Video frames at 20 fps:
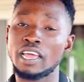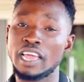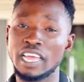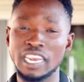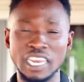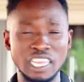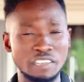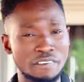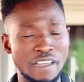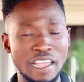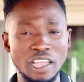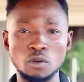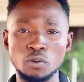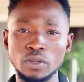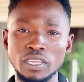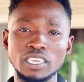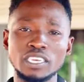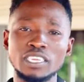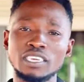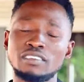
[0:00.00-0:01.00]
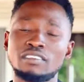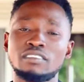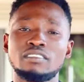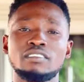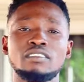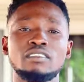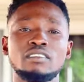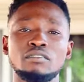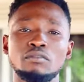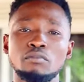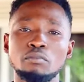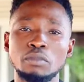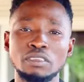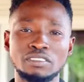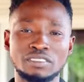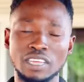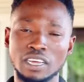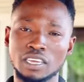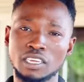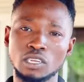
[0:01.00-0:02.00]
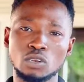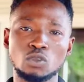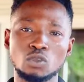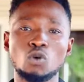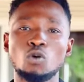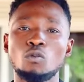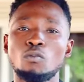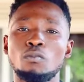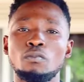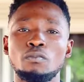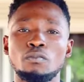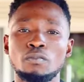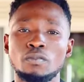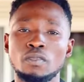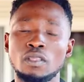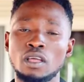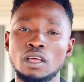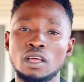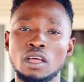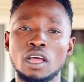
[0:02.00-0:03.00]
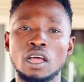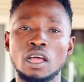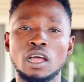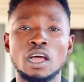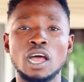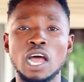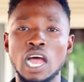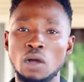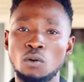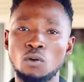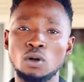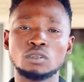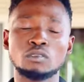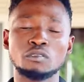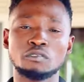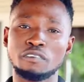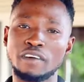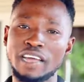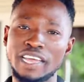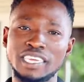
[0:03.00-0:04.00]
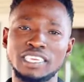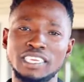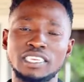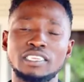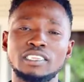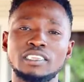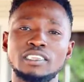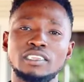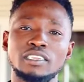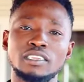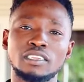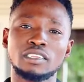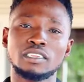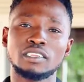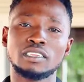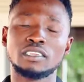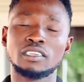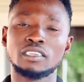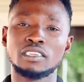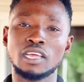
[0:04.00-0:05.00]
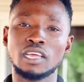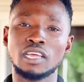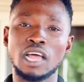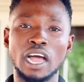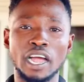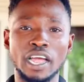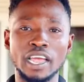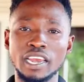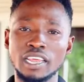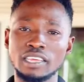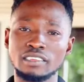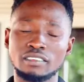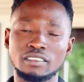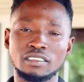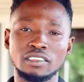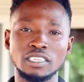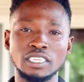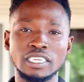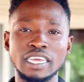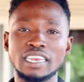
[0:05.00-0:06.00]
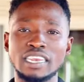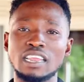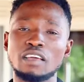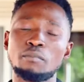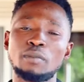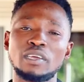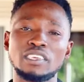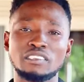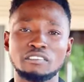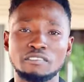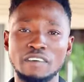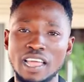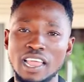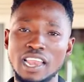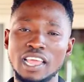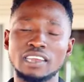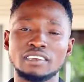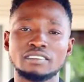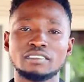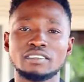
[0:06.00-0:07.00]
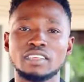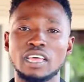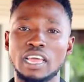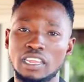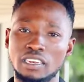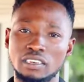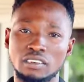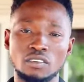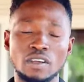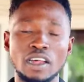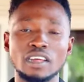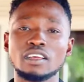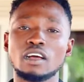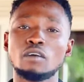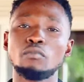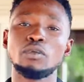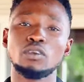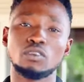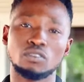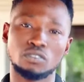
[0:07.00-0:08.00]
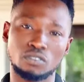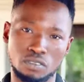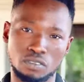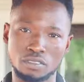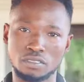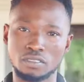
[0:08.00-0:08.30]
And if I win this Mr. Kitgum, I want to fight against gender-based violence and drug abuse.